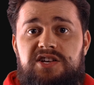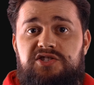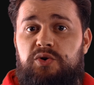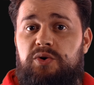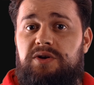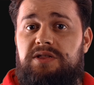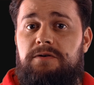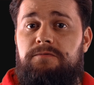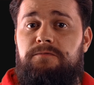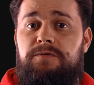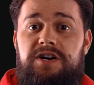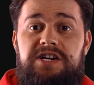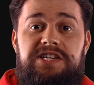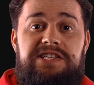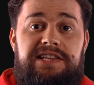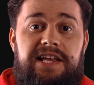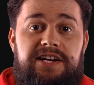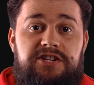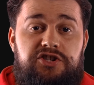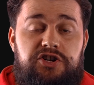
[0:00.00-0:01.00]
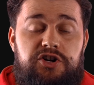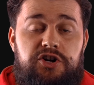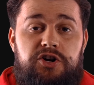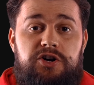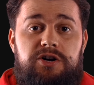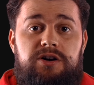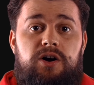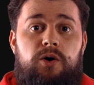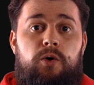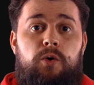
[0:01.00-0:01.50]
So in the first
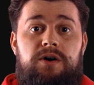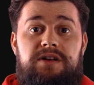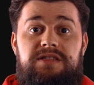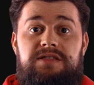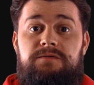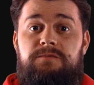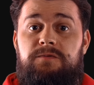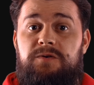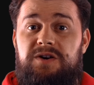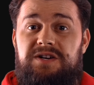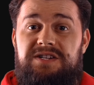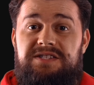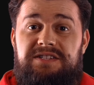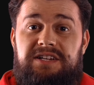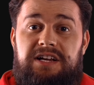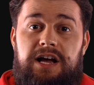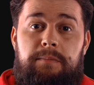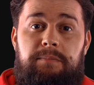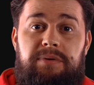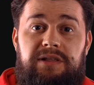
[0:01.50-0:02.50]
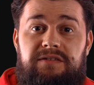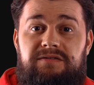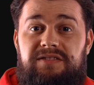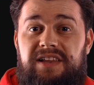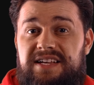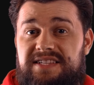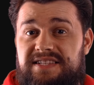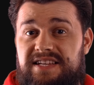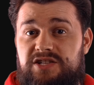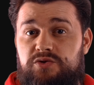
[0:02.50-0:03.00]
lecture, or in the first couple of
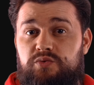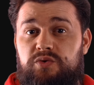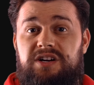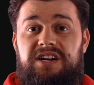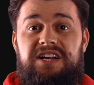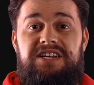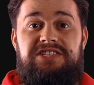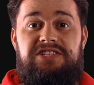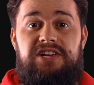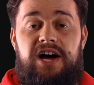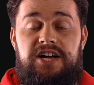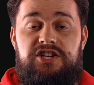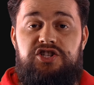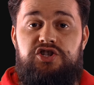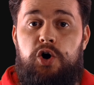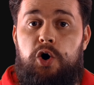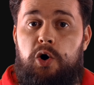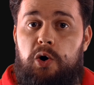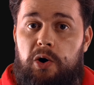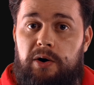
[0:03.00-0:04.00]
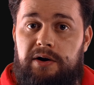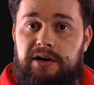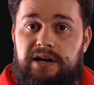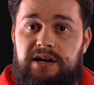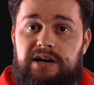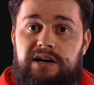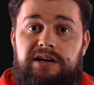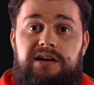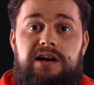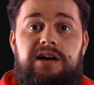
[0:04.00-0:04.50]
lessons, we're gonna touch on
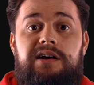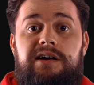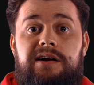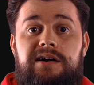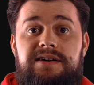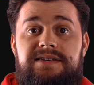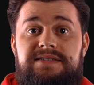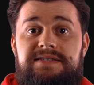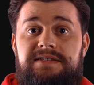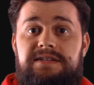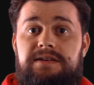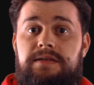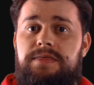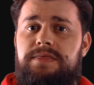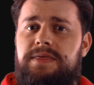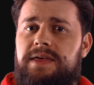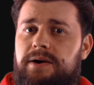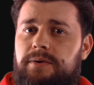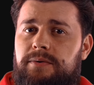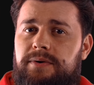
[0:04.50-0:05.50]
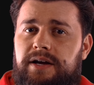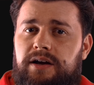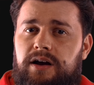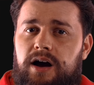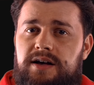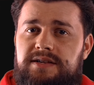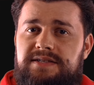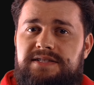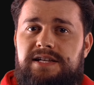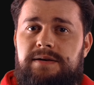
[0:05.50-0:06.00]
concurrency theory
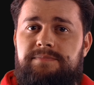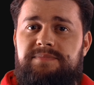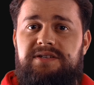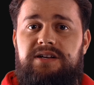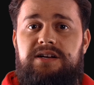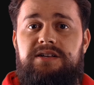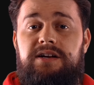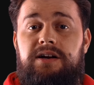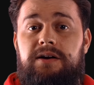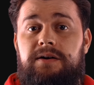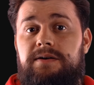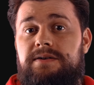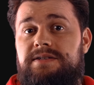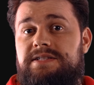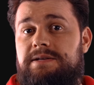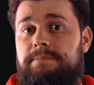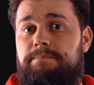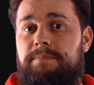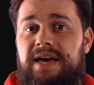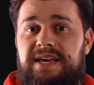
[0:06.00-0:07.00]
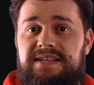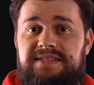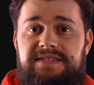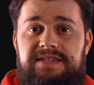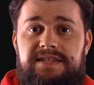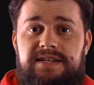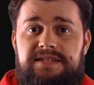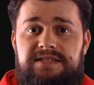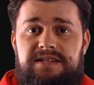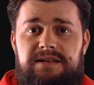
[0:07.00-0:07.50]
concepts, concurrency
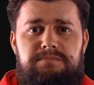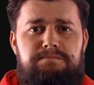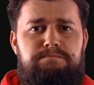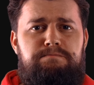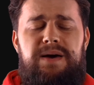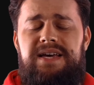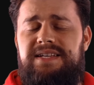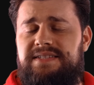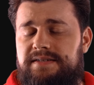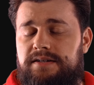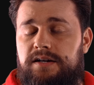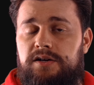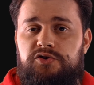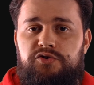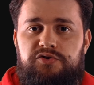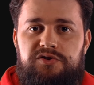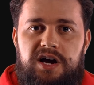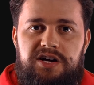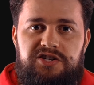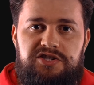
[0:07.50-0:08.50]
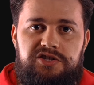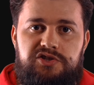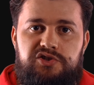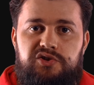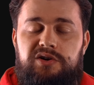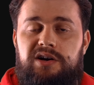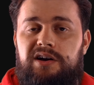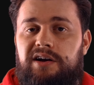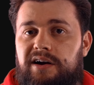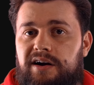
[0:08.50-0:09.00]
basics, and basic introduction
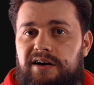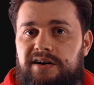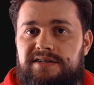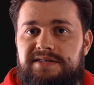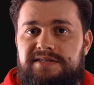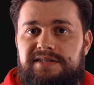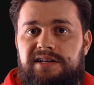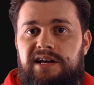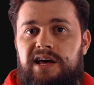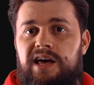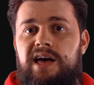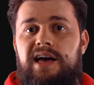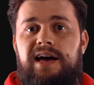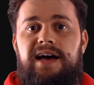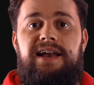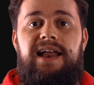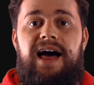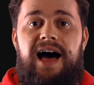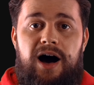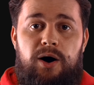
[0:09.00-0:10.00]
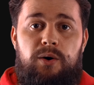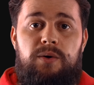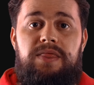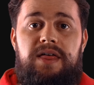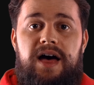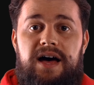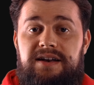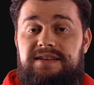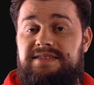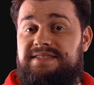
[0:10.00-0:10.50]
to concurrency and how
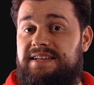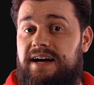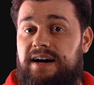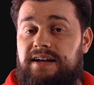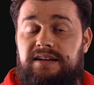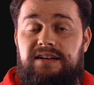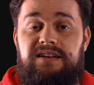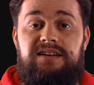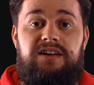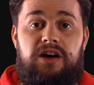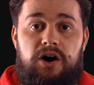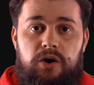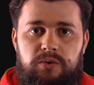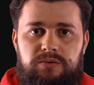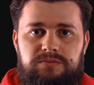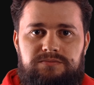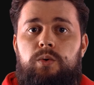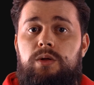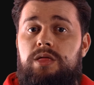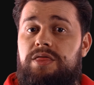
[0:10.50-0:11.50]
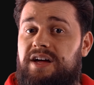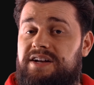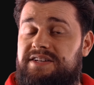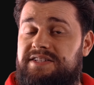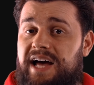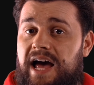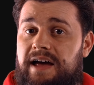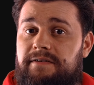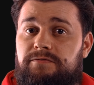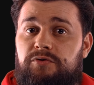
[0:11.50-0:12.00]
that is done in Go. We'll then
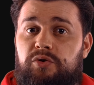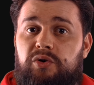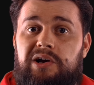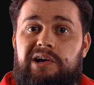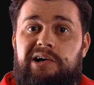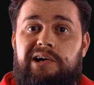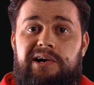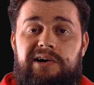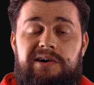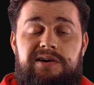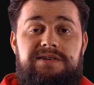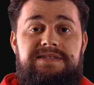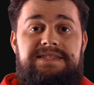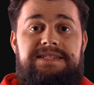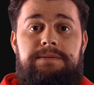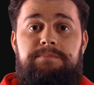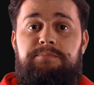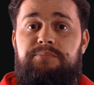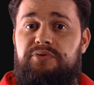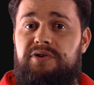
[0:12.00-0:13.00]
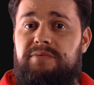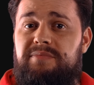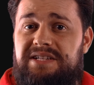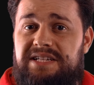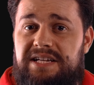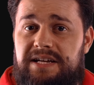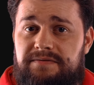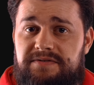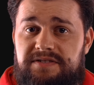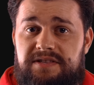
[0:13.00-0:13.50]
dive through concurrency
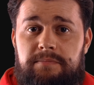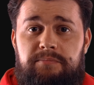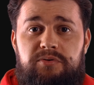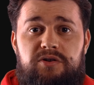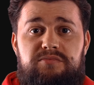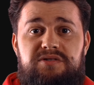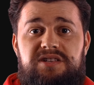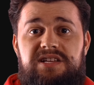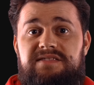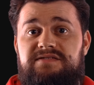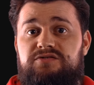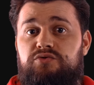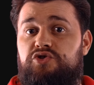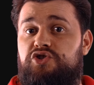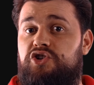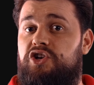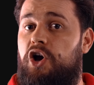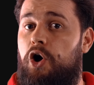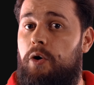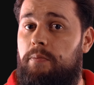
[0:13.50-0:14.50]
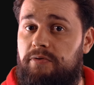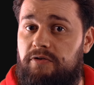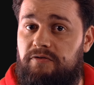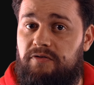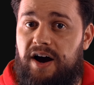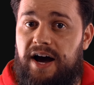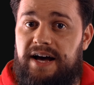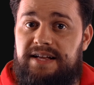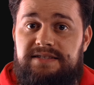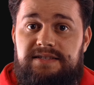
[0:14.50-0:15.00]
primitives, the primitives which Go
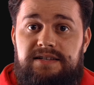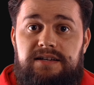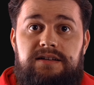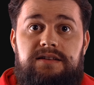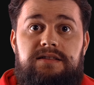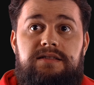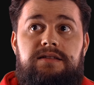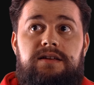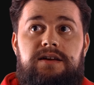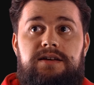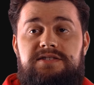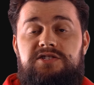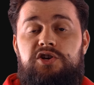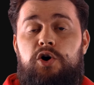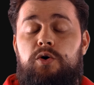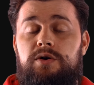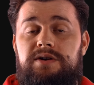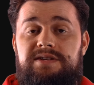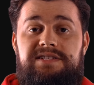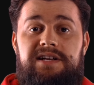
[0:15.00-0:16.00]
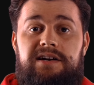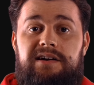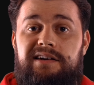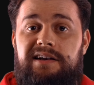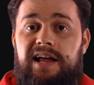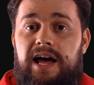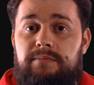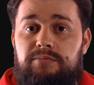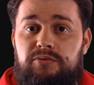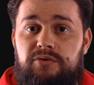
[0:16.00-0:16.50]
provides in its own standard
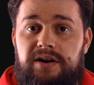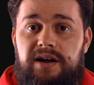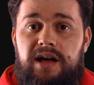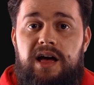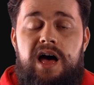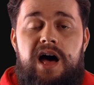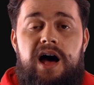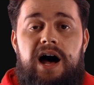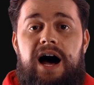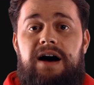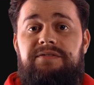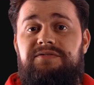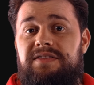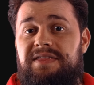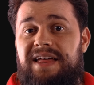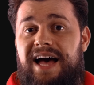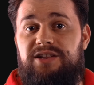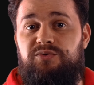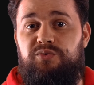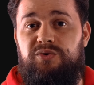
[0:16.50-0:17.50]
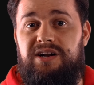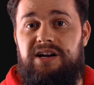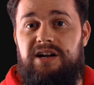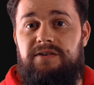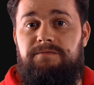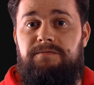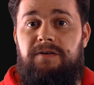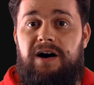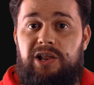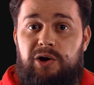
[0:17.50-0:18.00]
library. After that, we're gonna
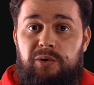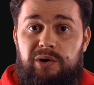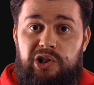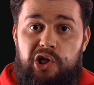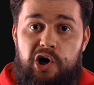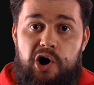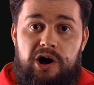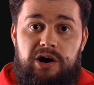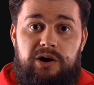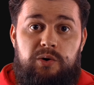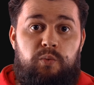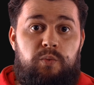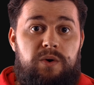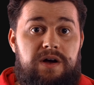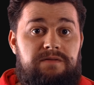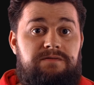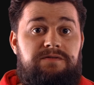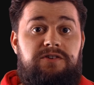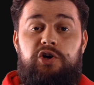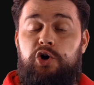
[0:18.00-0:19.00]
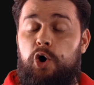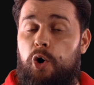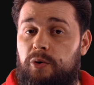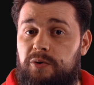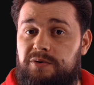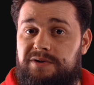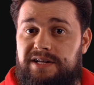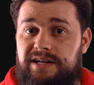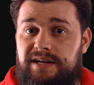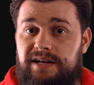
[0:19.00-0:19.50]
follow along with Go
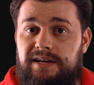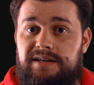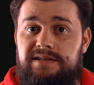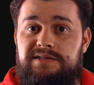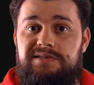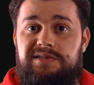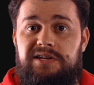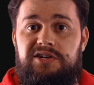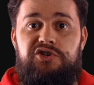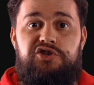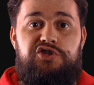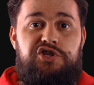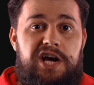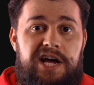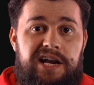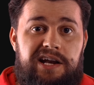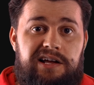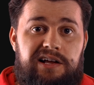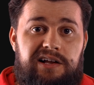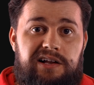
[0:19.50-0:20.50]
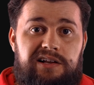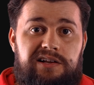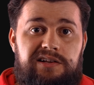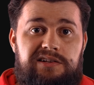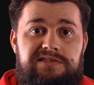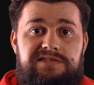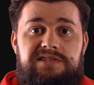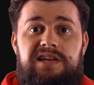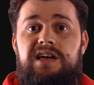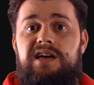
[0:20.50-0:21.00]
routines, then
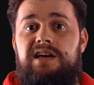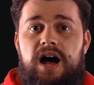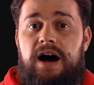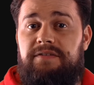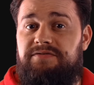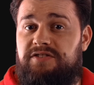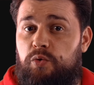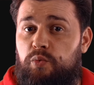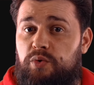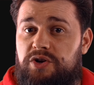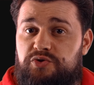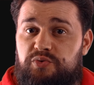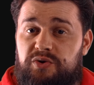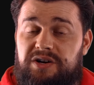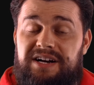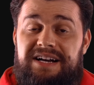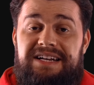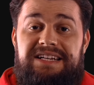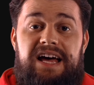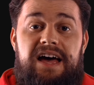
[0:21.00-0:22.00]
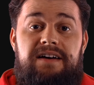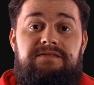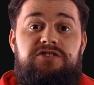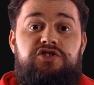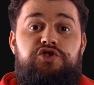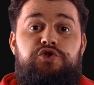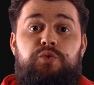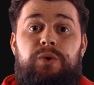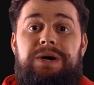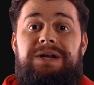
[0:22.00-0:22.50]
channels, after which we're gonna dive
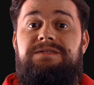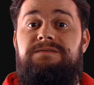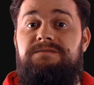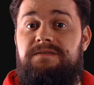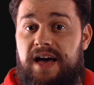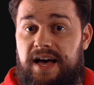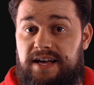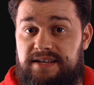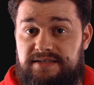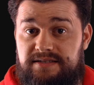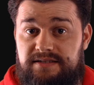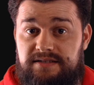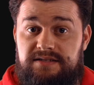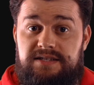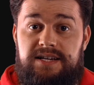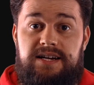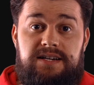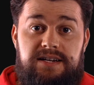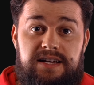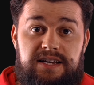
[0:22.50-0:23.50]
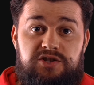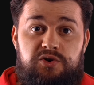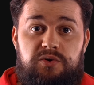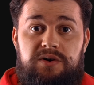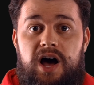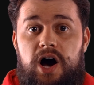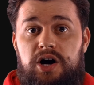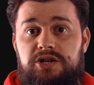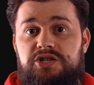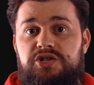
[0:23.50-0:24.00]
into advanced techniques on
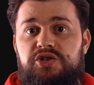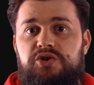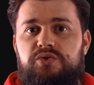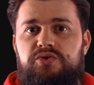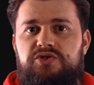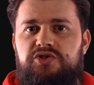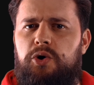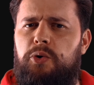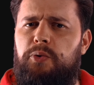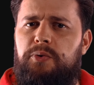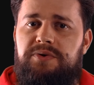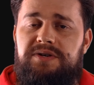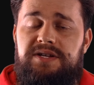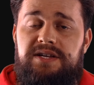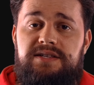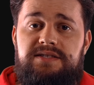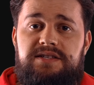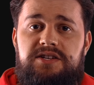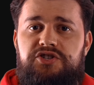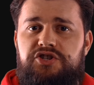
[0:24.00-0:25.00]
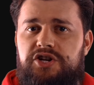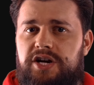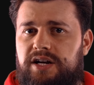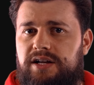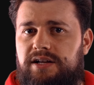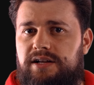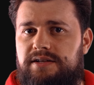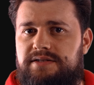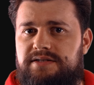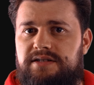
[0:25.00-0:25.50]
how to use Go routines and
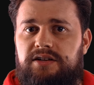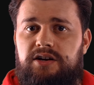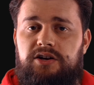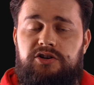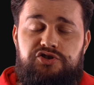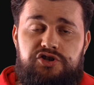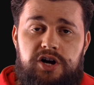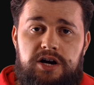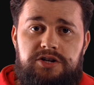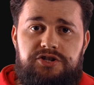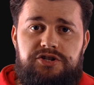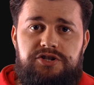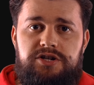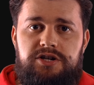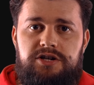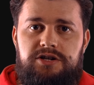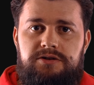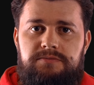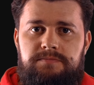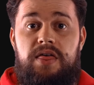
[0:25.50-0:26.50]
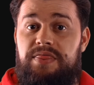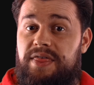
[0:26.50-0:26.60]
channels in conjunction.